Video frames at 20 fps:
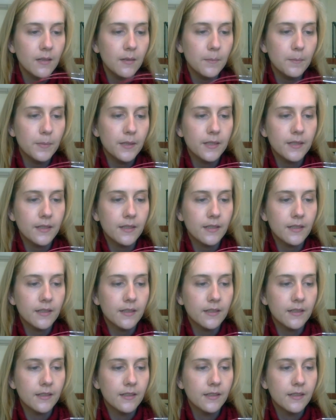But
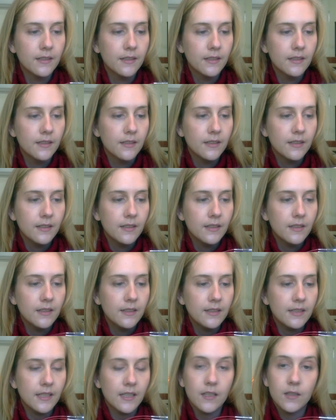I
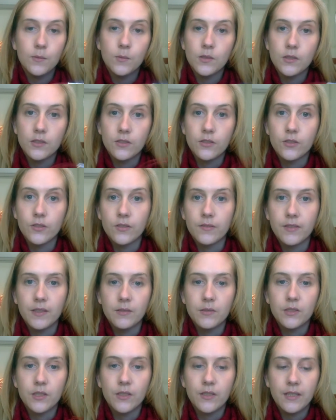wasn't sure if I
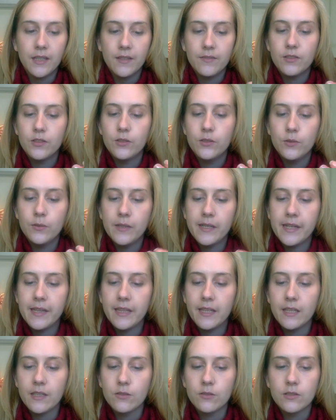was going to have to do
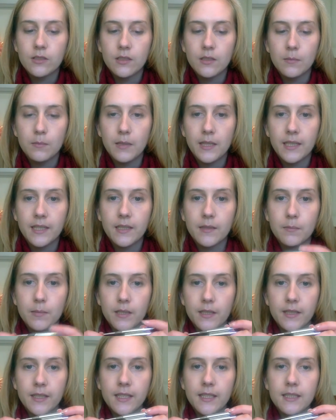anything else to the blanket, but
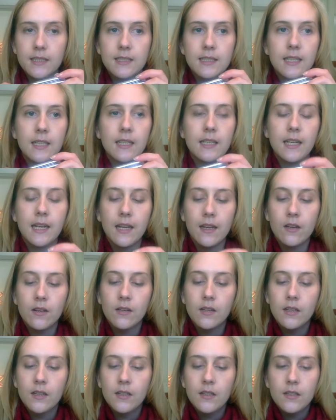I think it's done now.
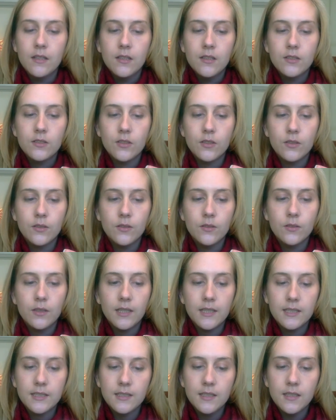So
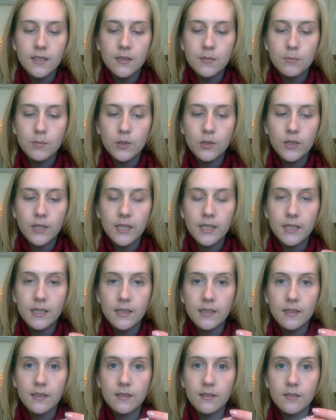I started blocking
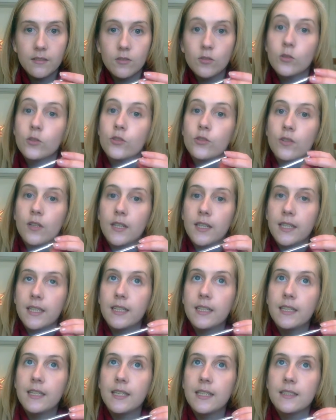it or drying
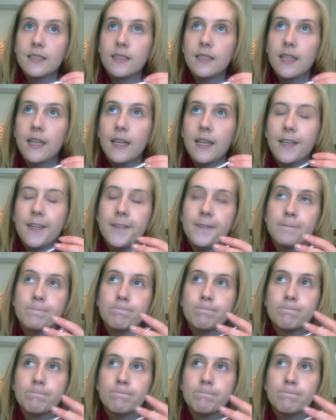it yesterday